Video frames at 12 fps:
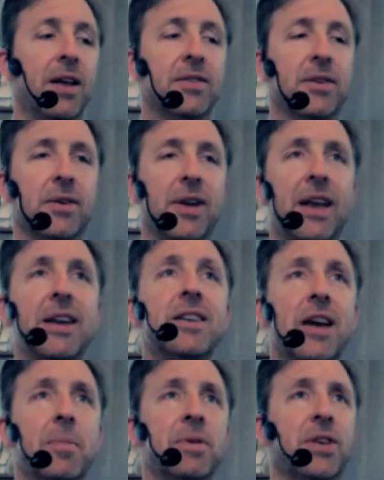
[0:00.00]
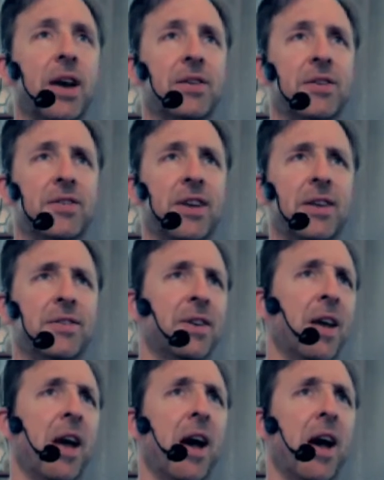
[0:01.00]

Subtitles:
So anytime a scientist says,